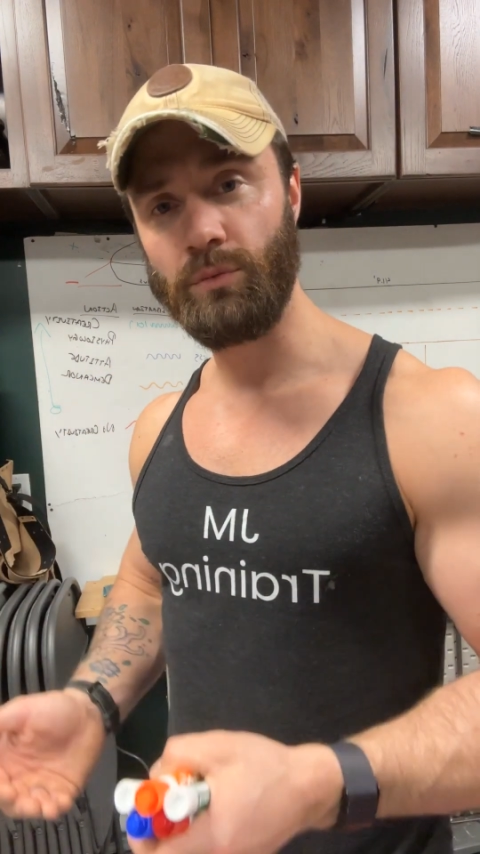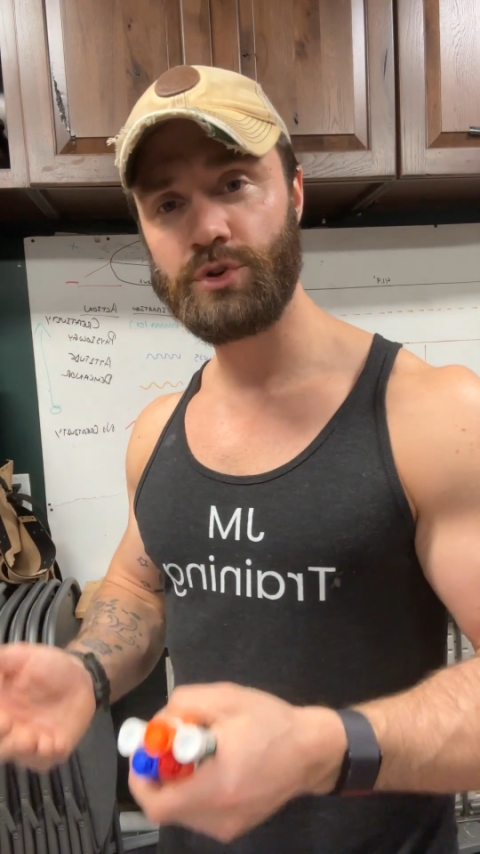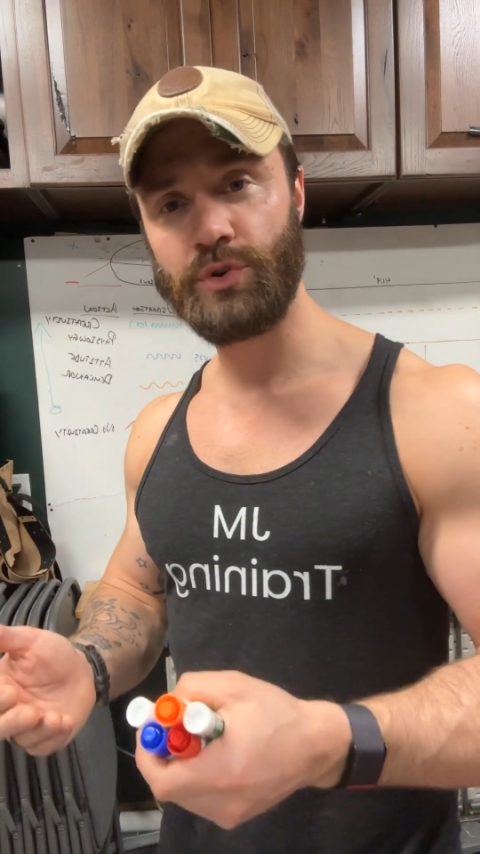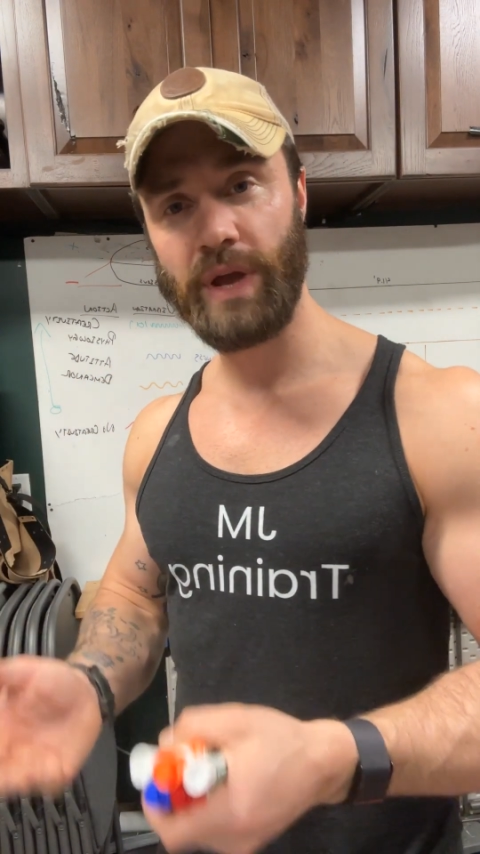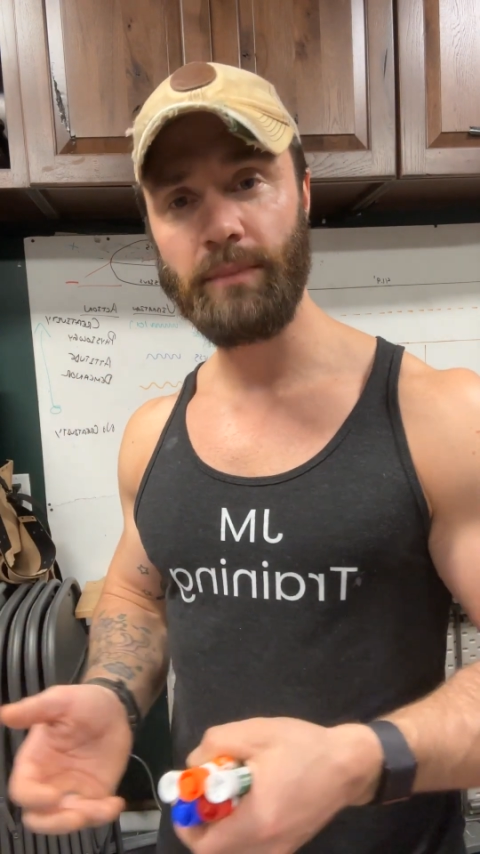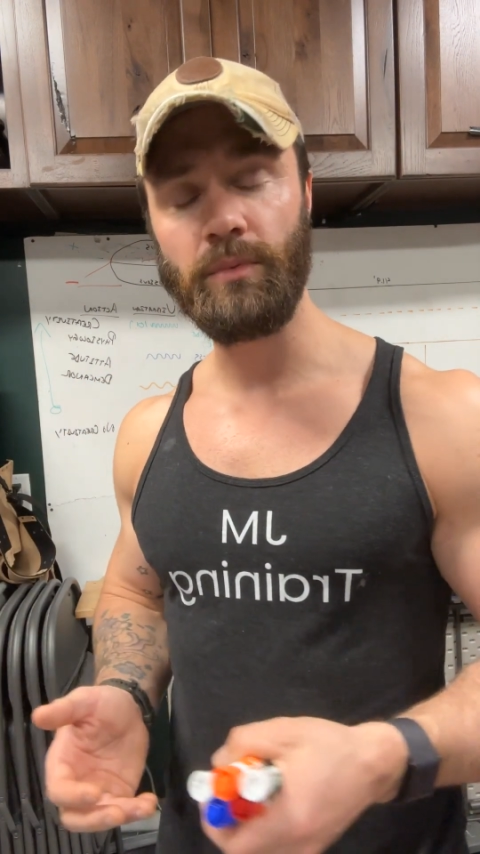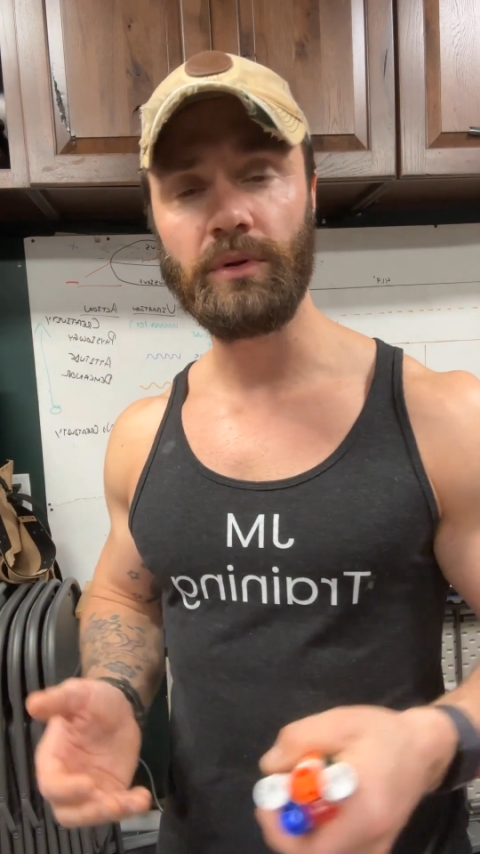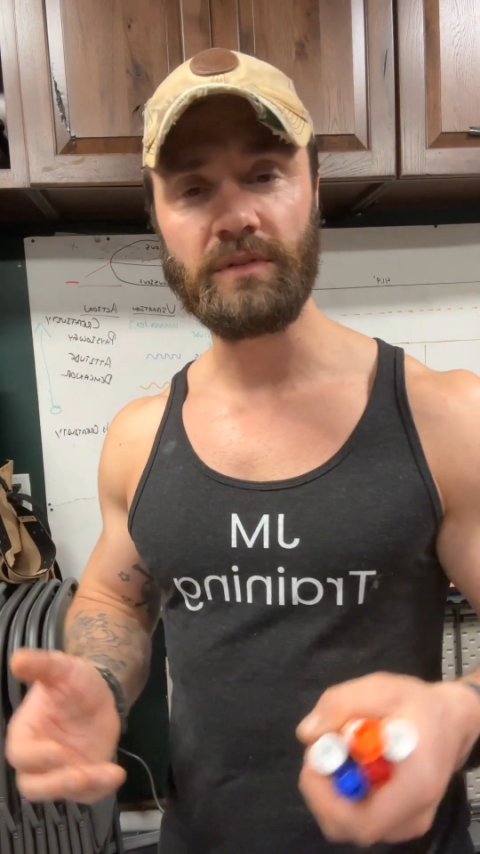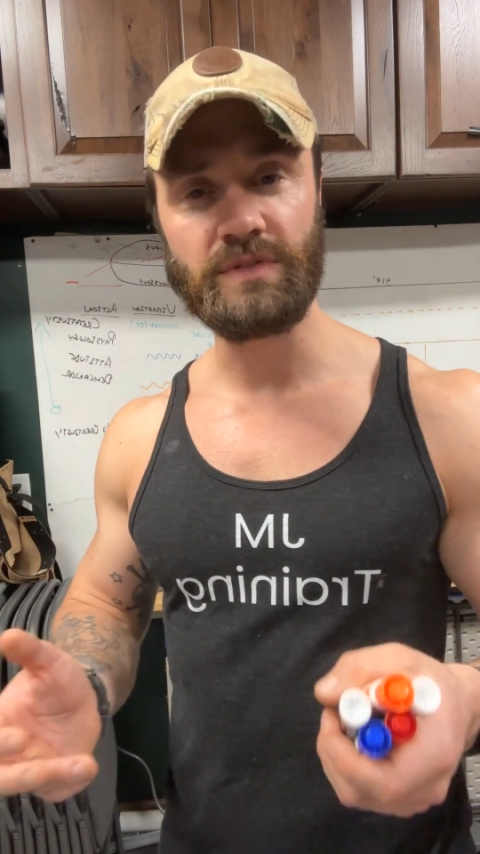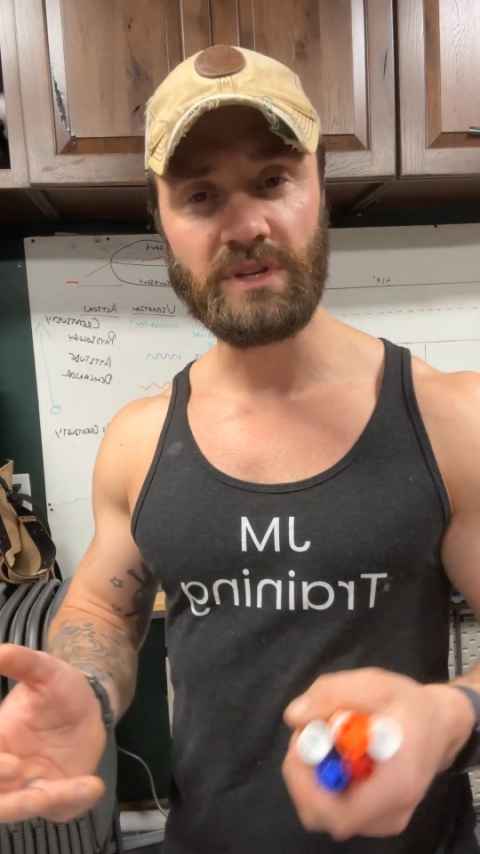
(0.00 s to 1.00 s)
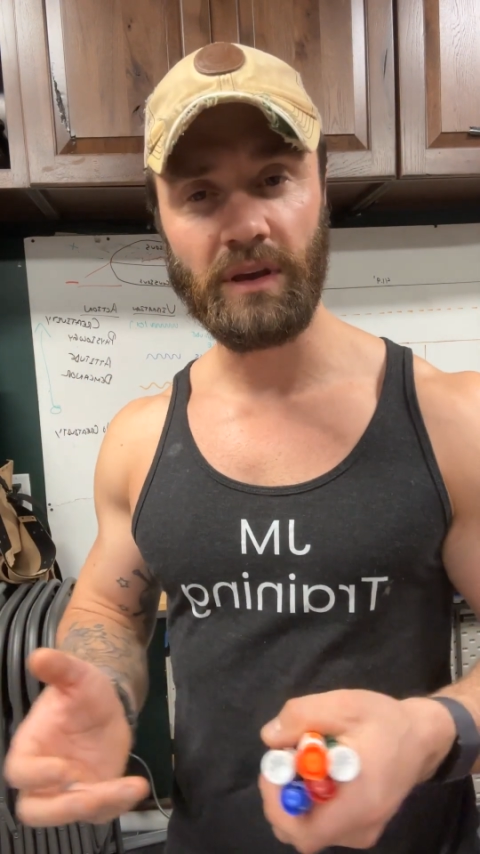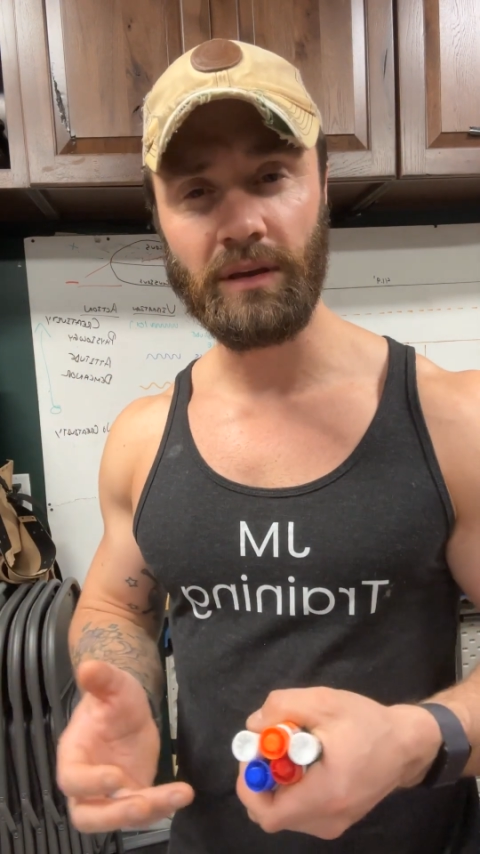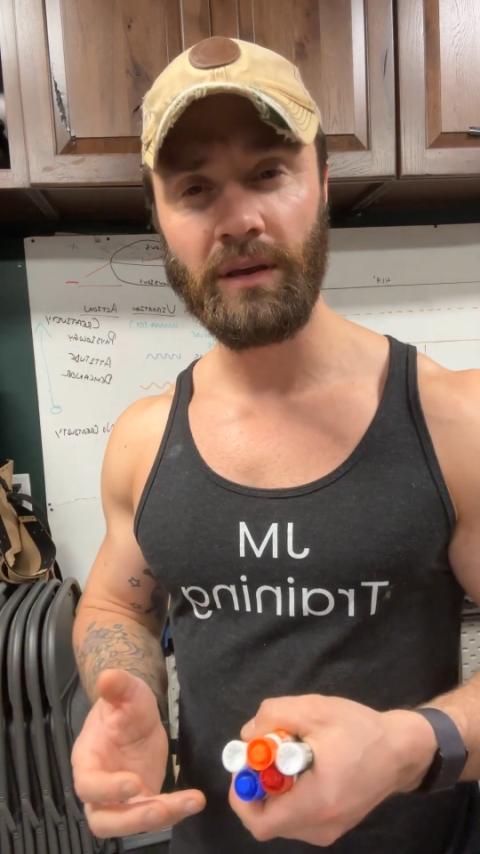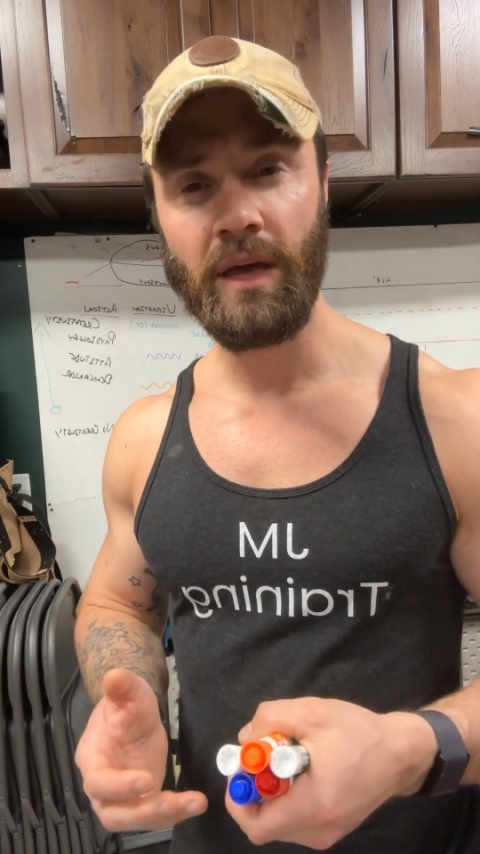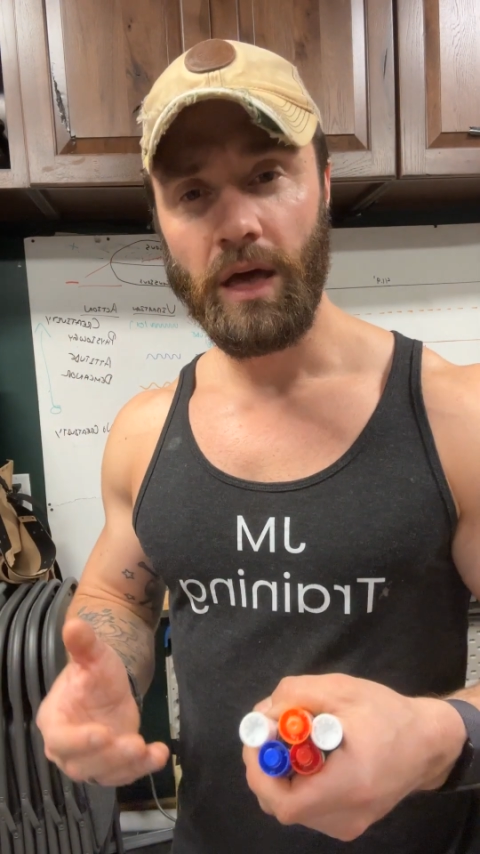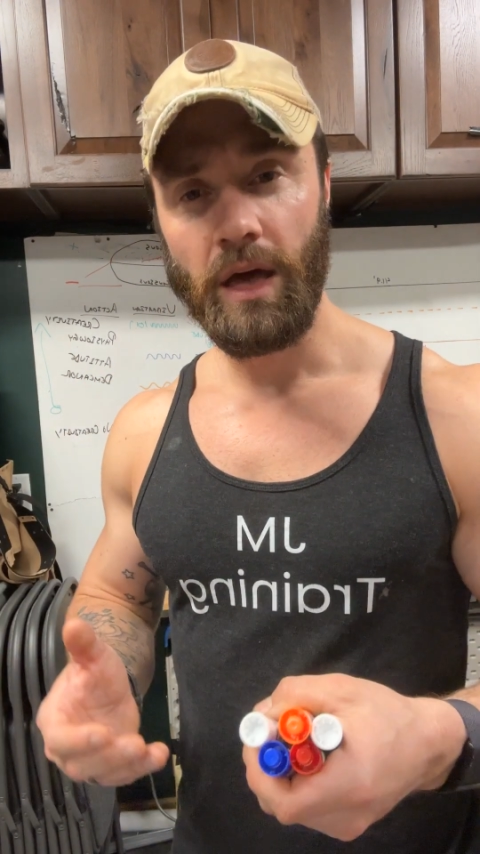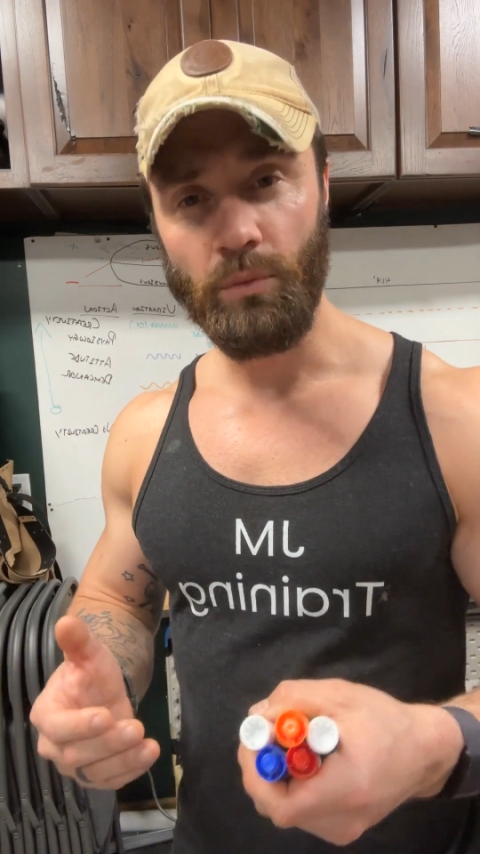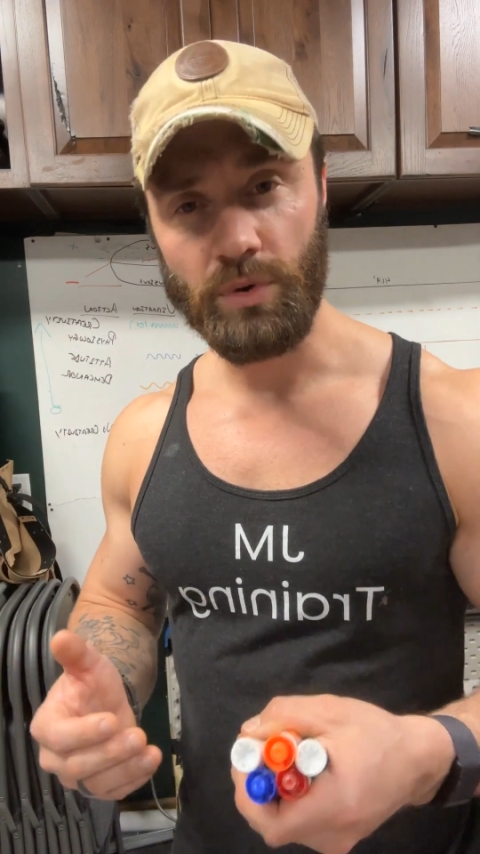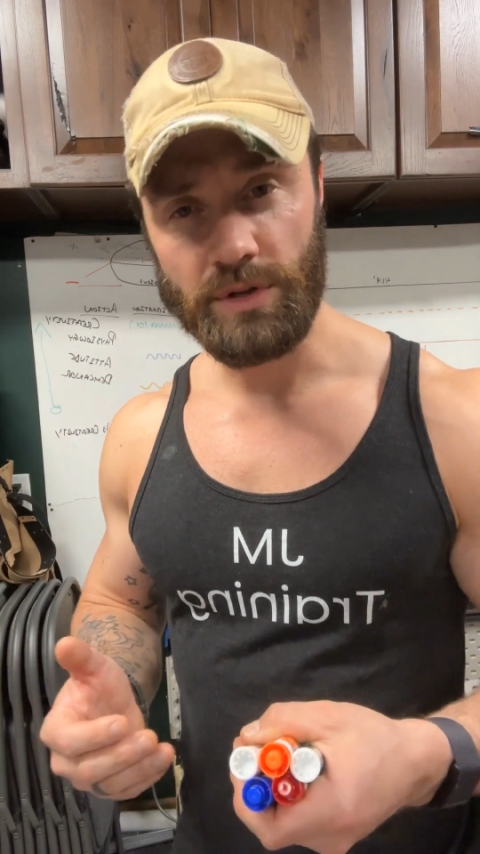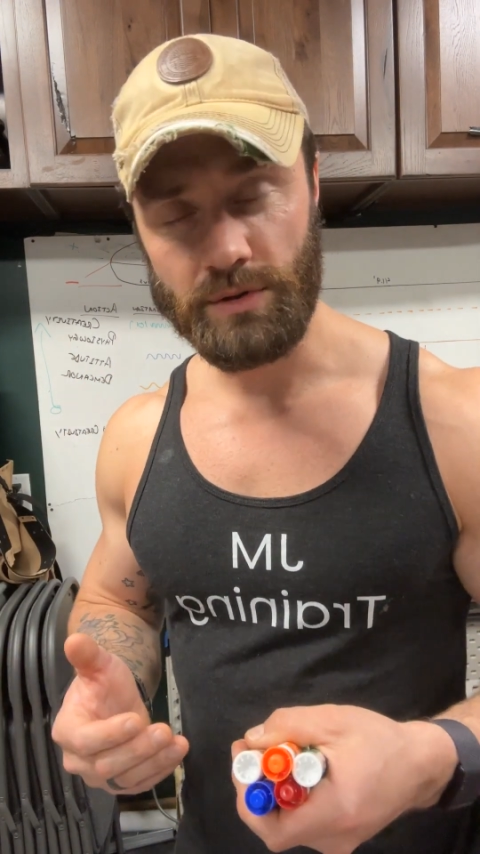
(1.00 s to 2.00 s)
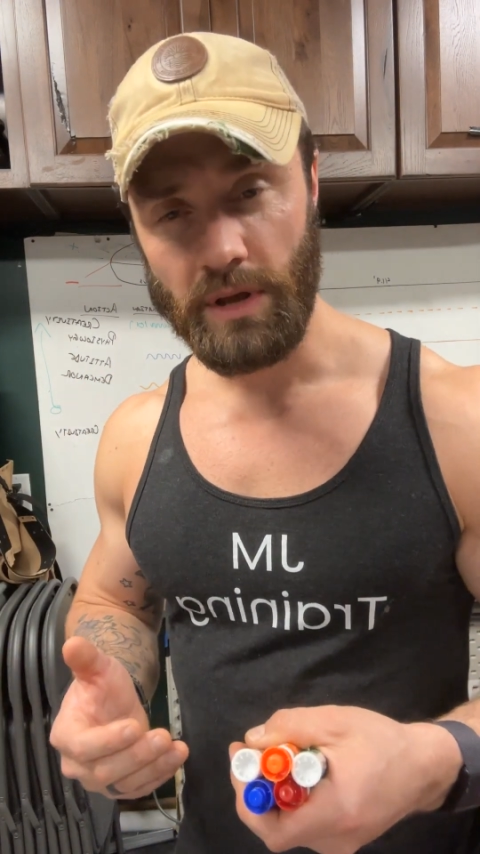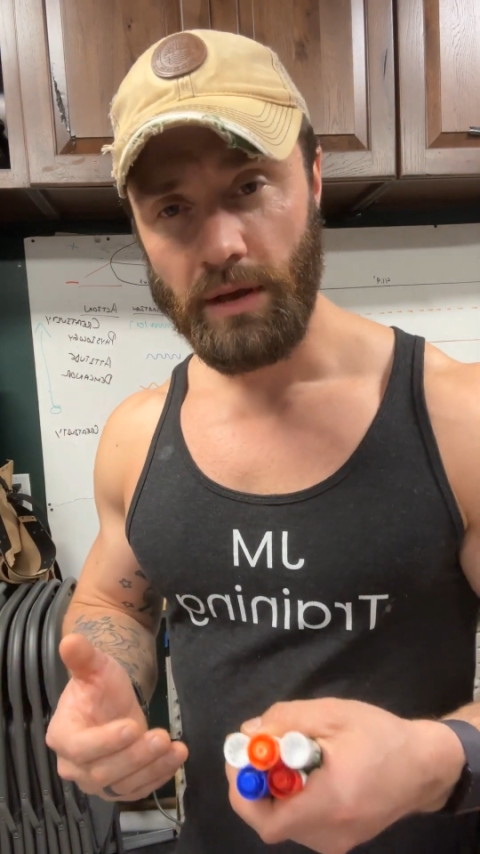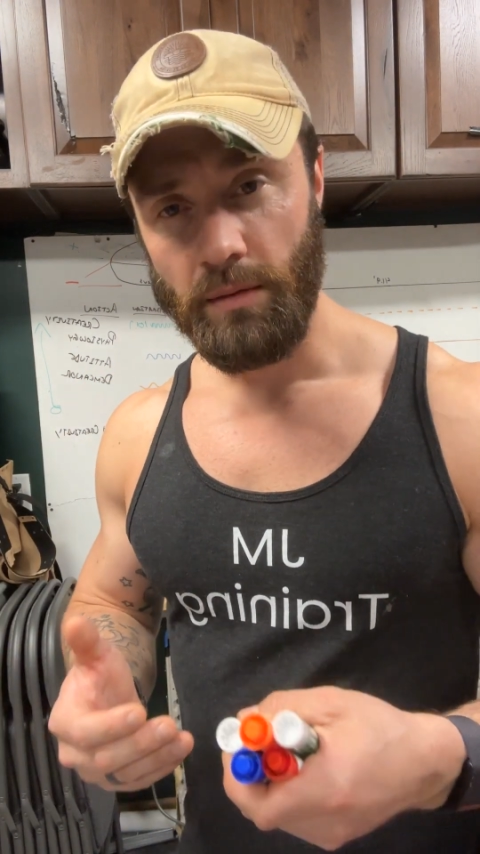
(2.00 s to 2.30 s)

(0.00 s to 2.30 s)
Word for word: and what you're capable of seeing and what is